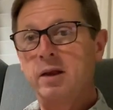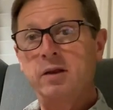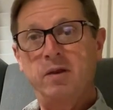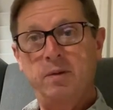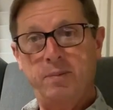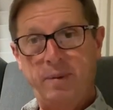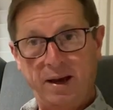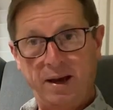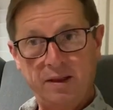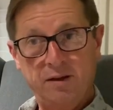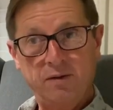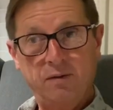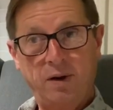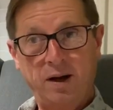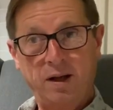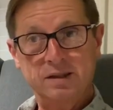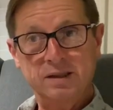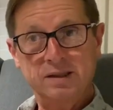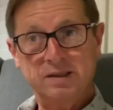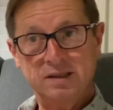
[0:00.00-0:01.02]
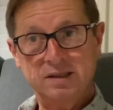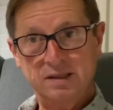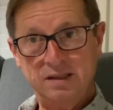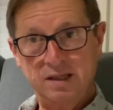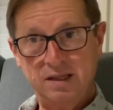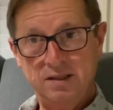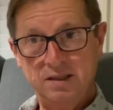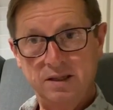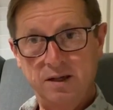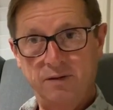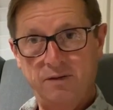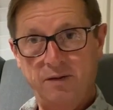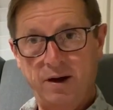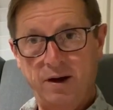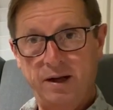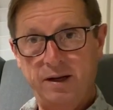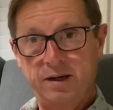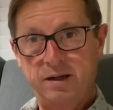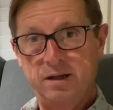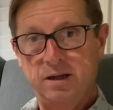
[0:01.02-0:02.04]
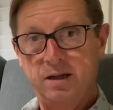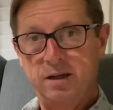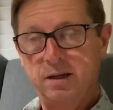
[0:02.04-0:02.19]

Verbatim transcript: The path of wildness is easy to find.